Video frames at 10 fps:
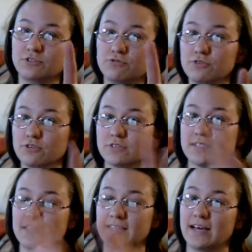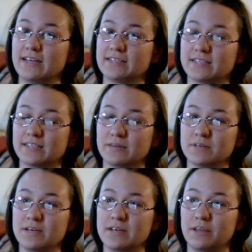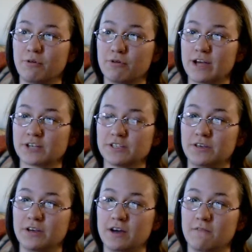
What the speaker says: to girls that they liked, except they weren't actually